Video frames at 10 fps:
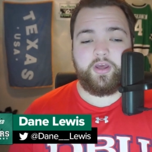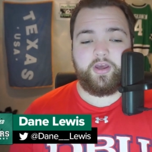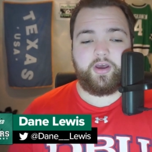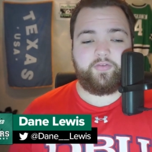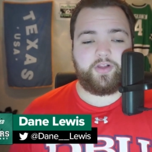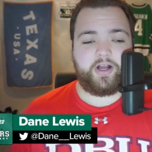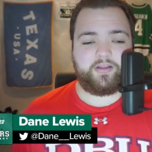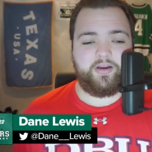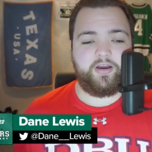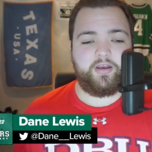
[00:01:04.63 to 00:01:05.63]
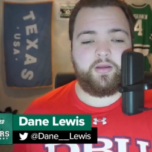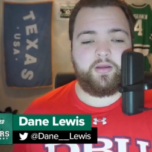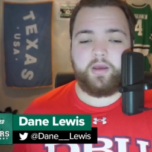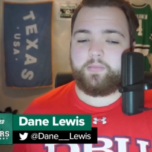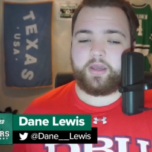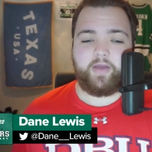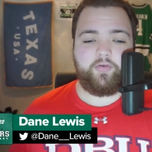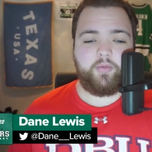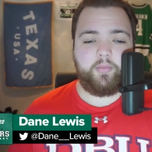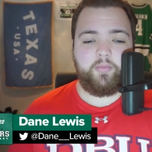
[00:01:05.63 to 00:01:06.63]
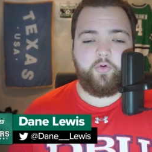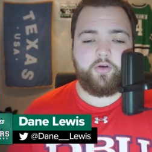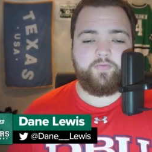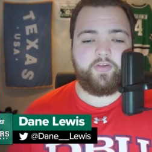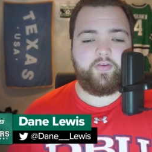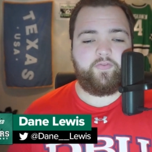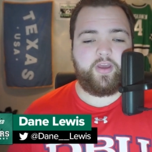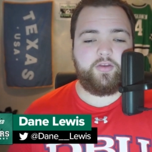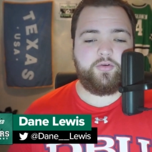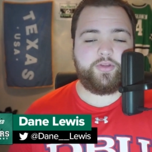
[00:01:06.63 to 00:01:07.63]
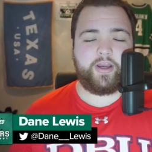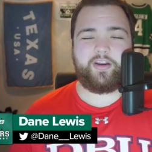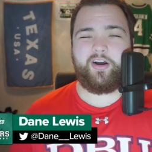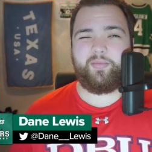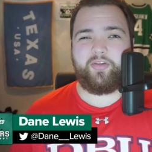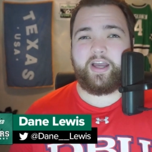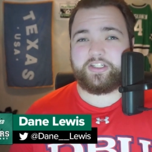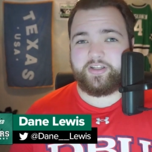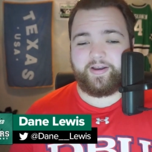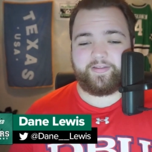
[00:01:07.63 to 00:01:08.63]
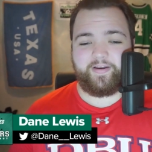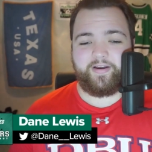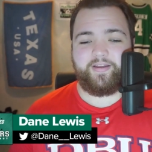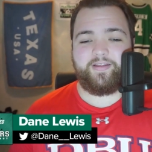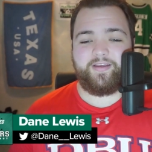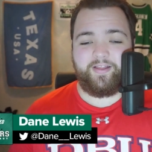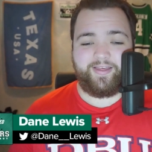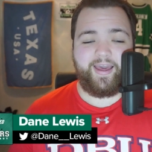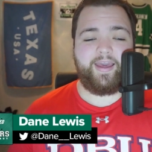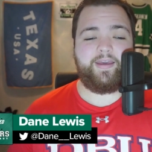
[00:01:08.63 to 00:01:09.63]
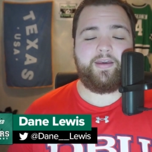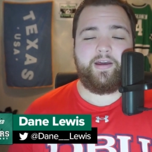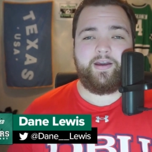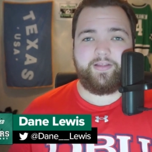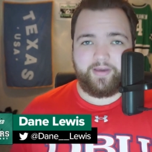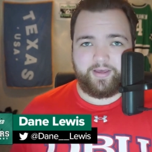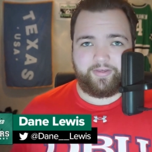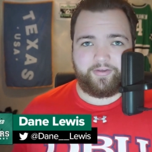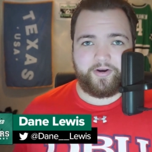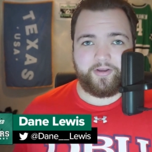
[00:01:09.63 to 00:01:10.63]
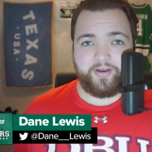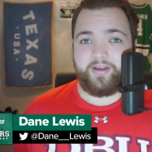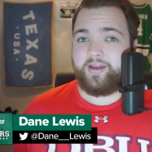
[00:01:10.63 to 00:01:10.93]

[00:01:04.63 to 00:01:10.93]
of Locked On. Make every moment more and visit fanduel.com slash locked on today to get started.